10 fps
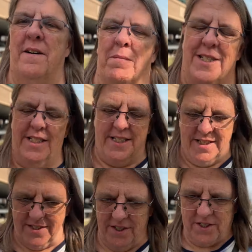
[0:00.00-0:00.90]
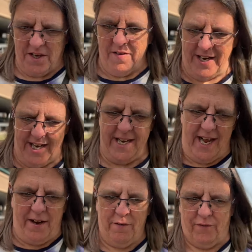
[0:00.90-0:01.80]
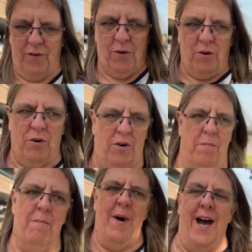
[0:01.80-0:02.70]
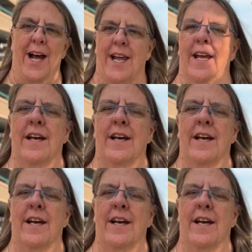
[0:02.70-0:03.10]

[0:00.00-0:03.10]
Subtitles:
but just going in now for my